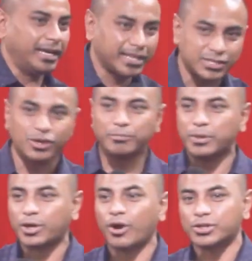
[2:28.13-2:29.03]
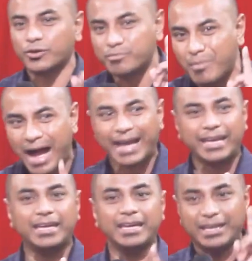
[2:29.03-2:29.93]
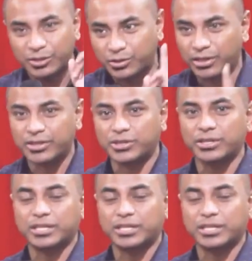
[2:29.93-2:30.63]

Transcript: It is not because of my intelligence.